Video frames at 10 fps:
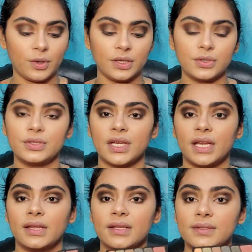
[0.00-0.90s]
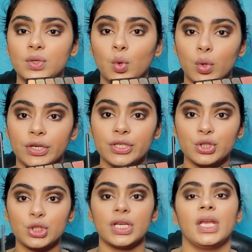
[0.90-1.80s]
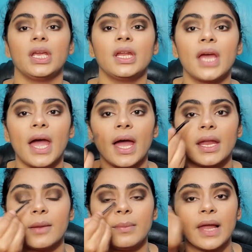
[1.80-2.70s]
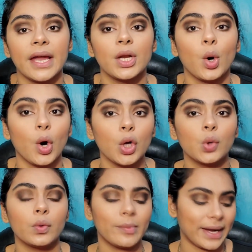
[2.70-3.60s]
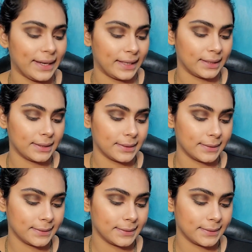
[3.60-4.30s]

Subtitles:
going to take this golden shade and apply it all over my lid.